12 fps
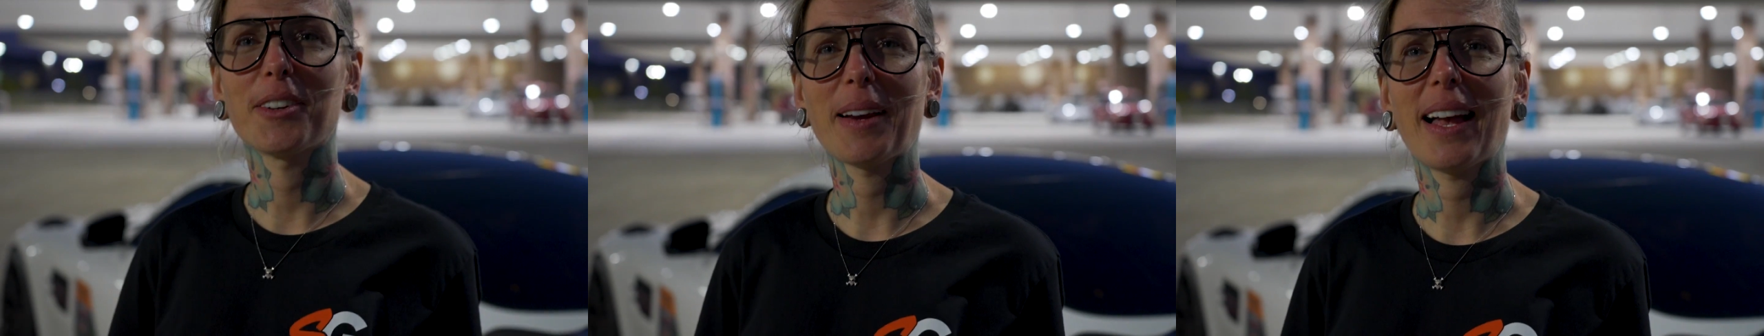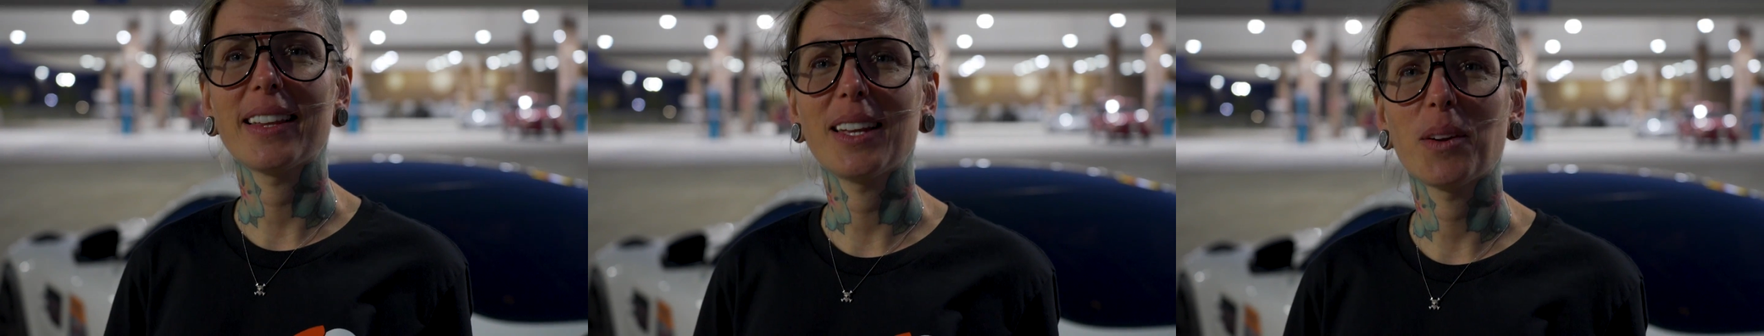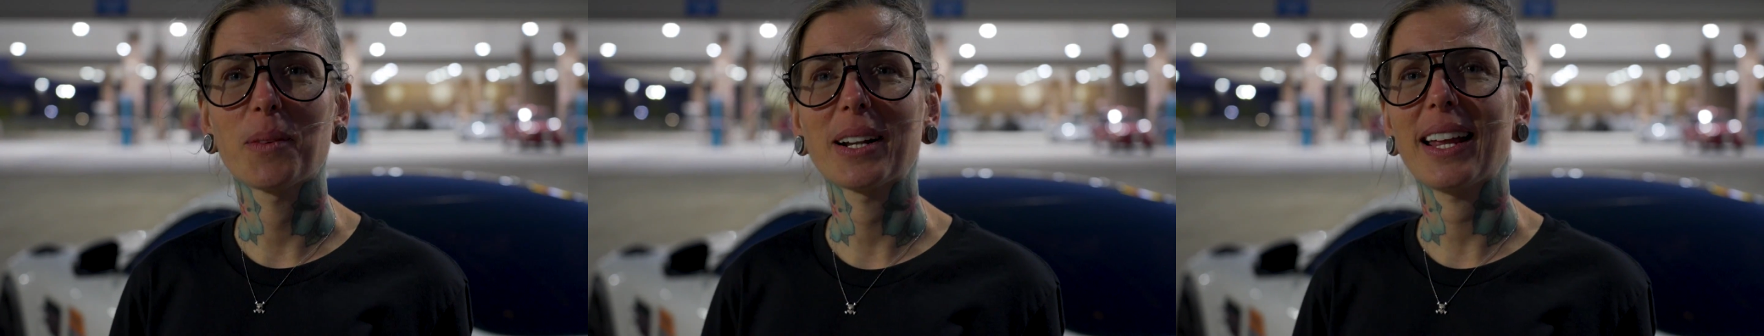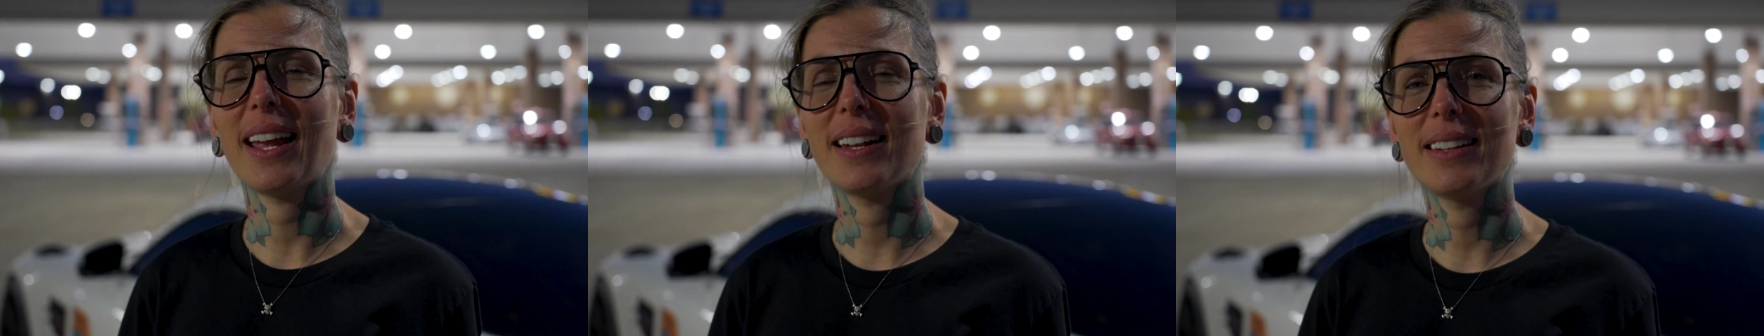a rally and we're
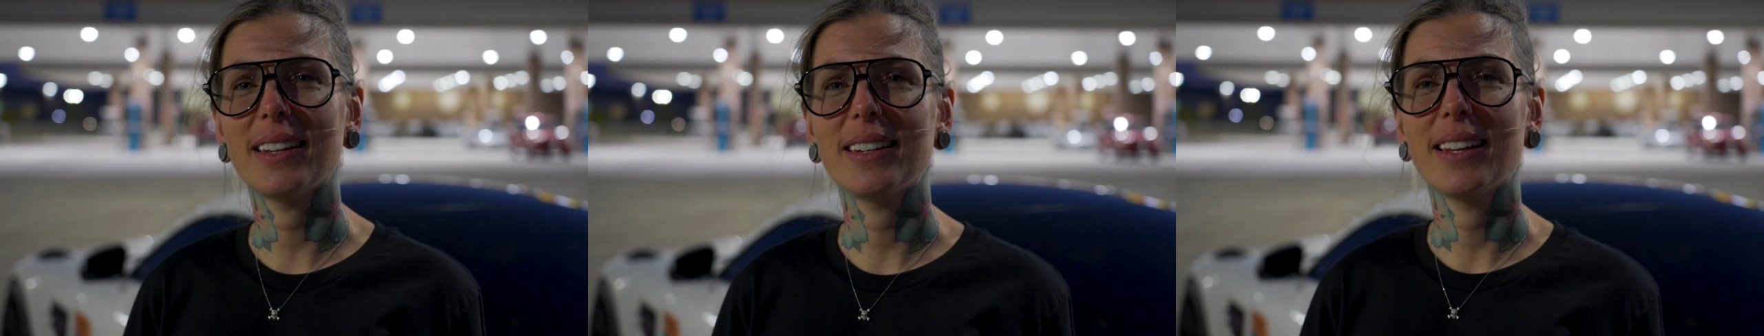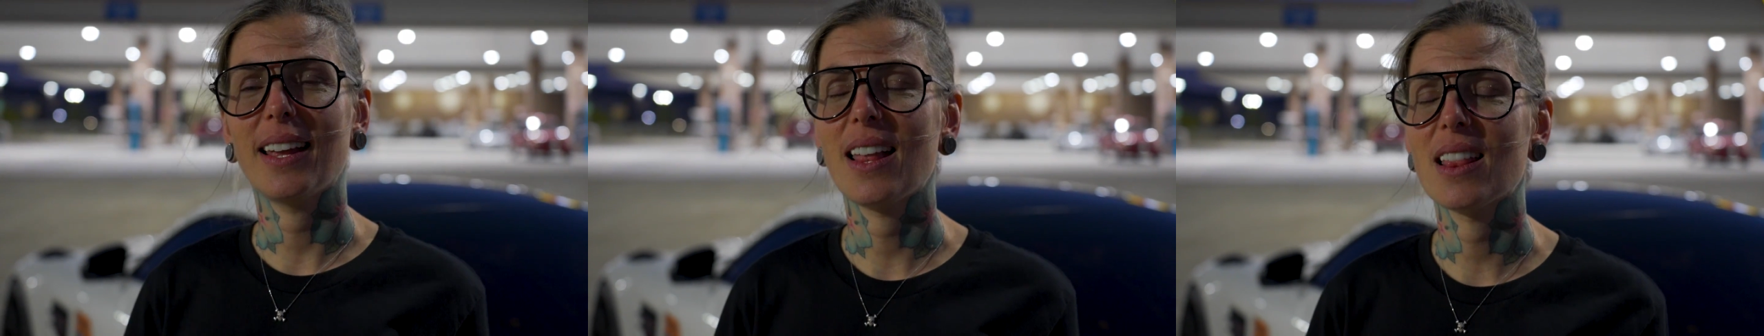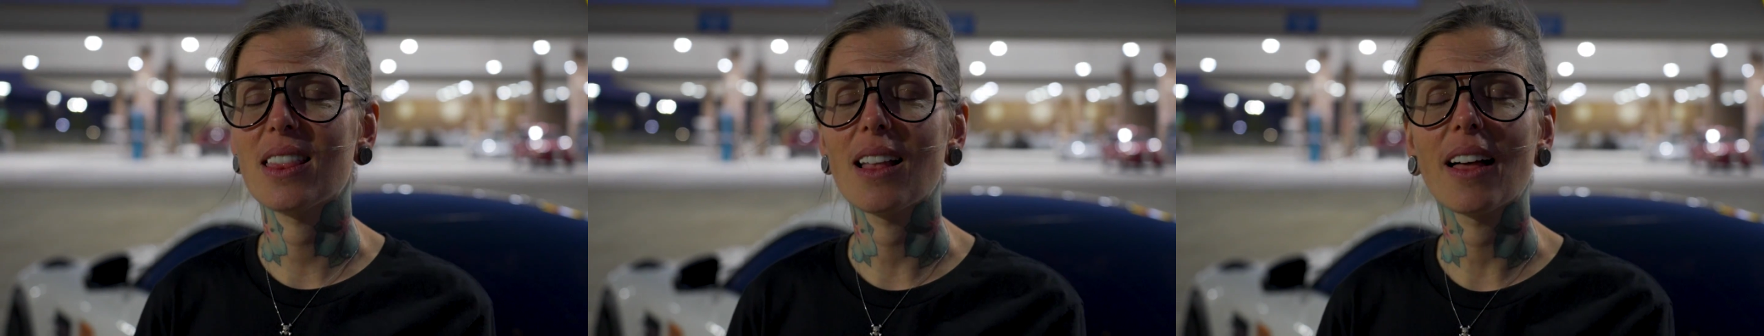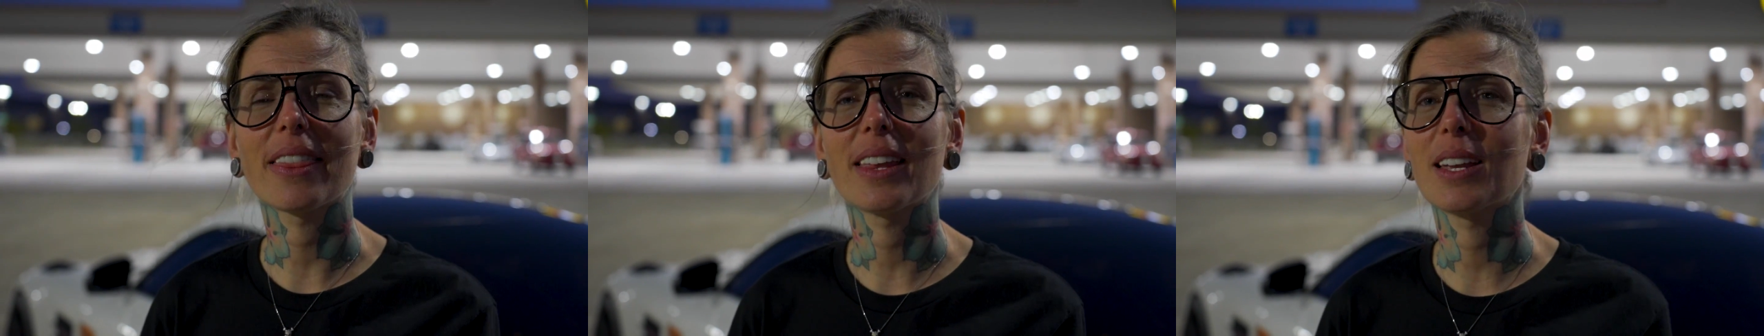gonna end it and
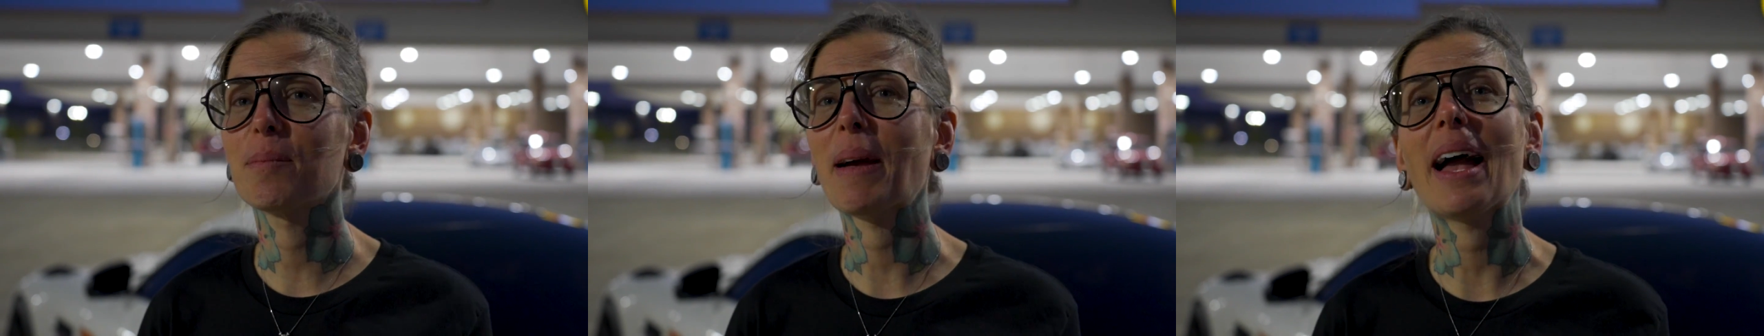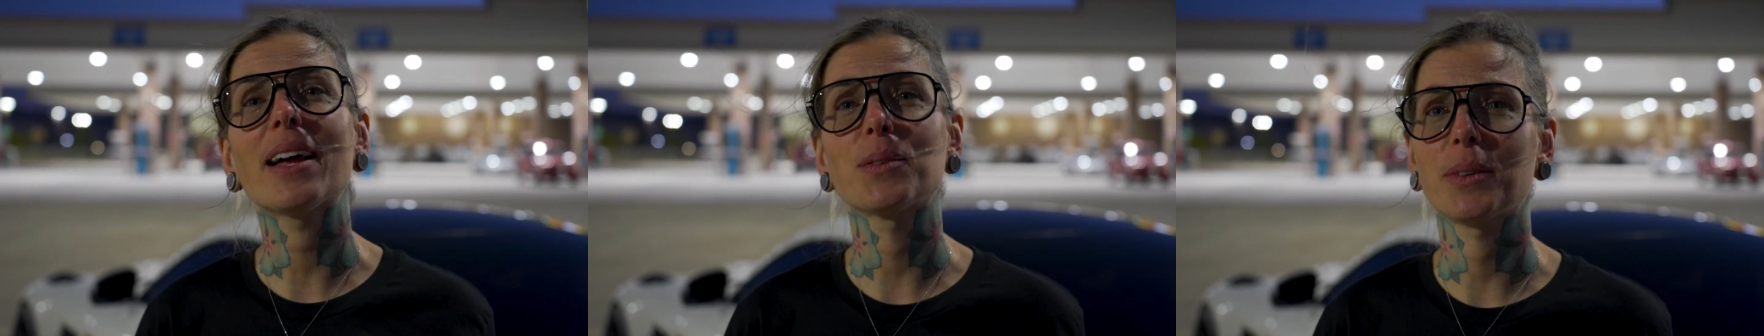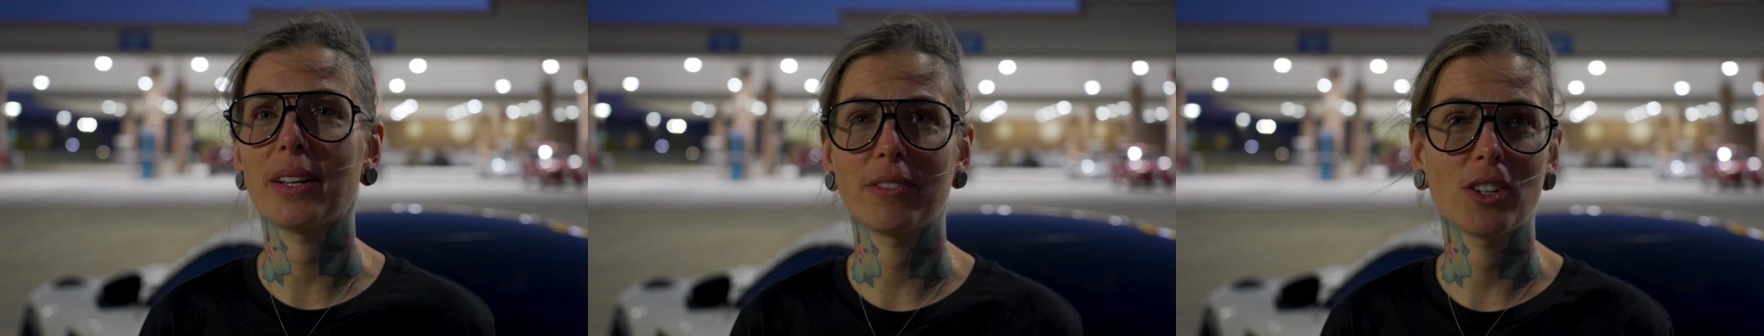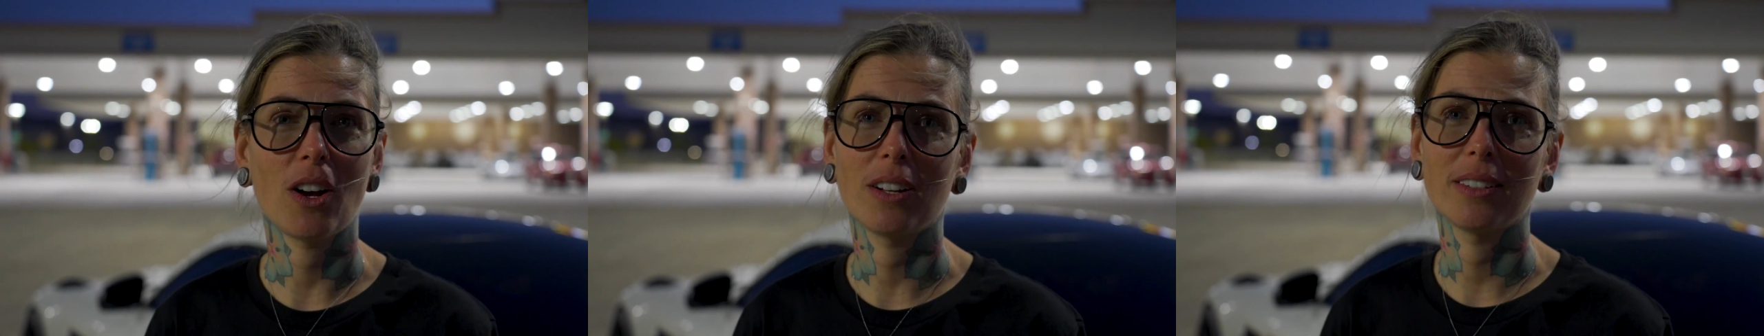nothing bad will
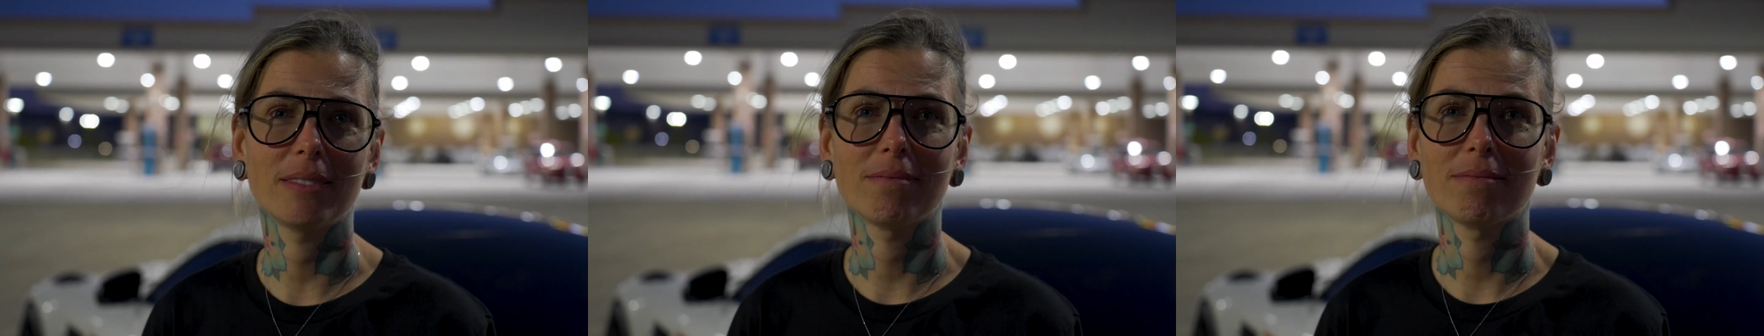have gone.